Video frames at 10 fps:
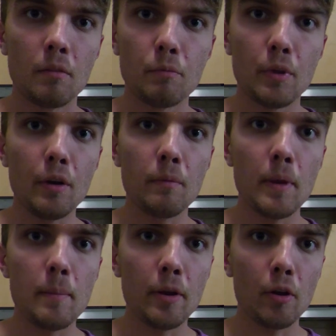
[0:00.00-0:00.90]
they
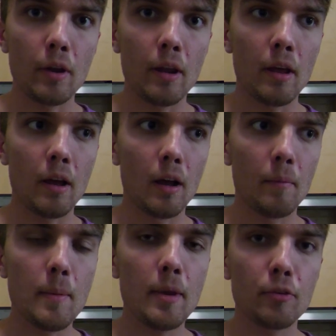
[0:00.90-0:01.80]

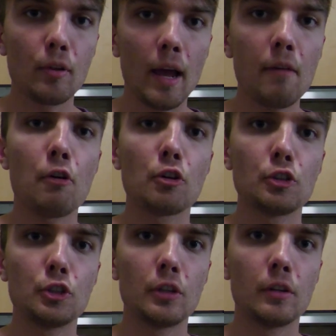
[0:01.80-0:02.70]
may still have
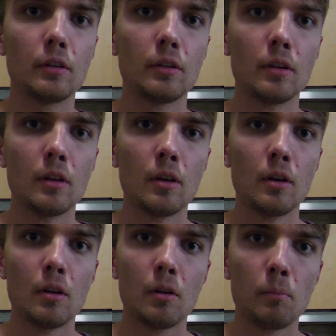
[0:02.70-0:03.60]
oxygen,
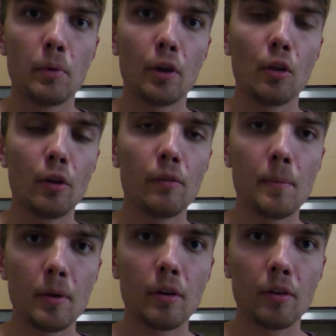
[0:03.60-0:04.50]
but a lot of
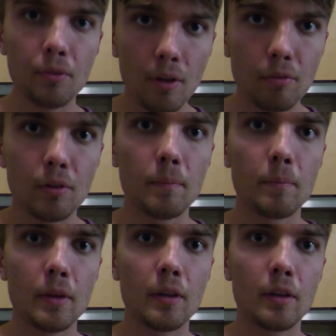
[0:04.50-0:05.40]
them are going to suffer
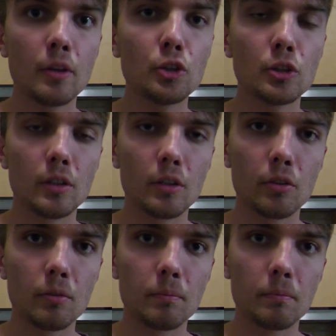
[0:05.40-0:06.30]

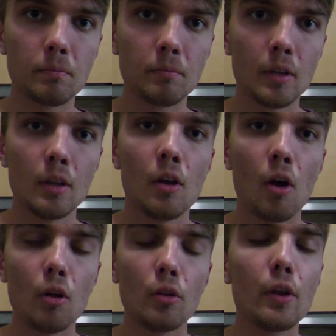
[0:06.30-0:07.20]
injuries.
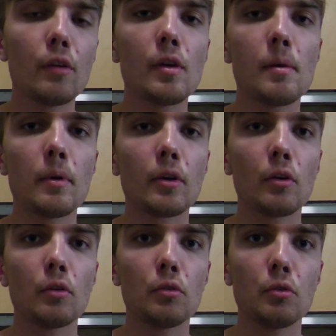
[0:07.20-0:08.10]
A lot of them are
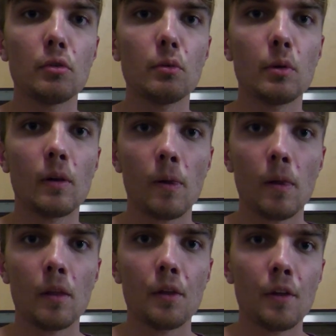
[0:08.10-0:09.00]
going to
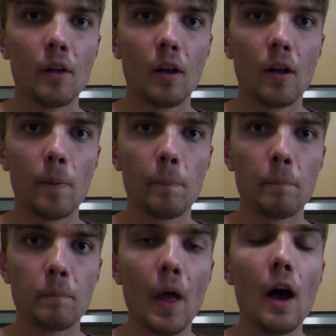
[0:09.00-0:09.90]

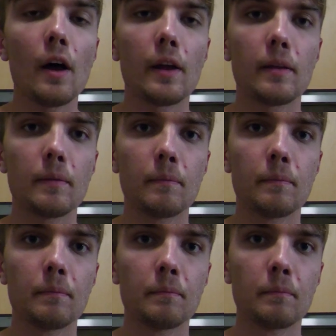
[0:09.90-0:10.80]
die.
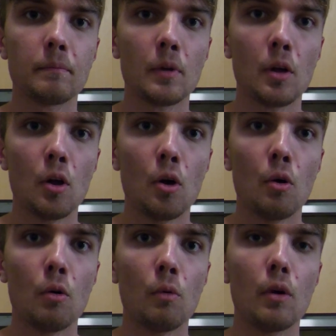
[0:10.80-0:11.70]

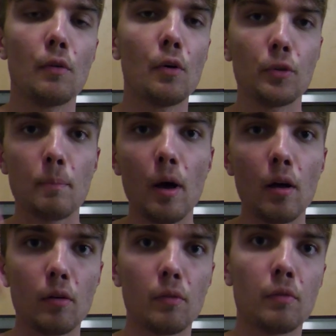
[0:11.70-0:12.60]
While those
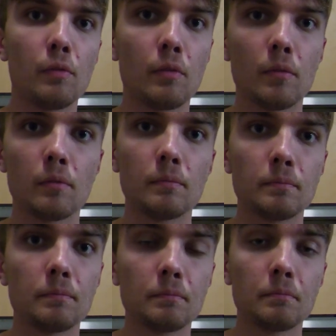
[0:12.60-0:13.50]
above,
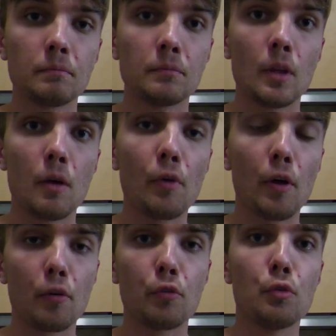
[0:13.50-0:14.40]

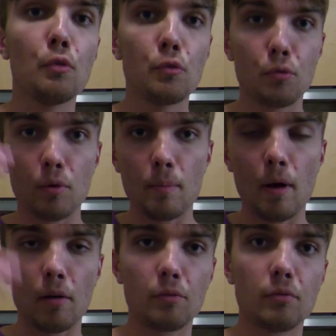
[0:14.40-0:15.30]
about a 2
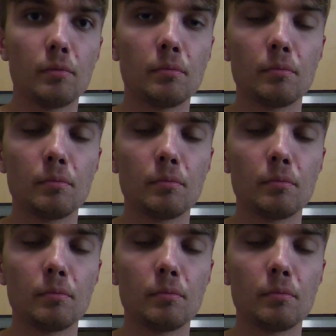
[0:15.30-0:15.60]
above,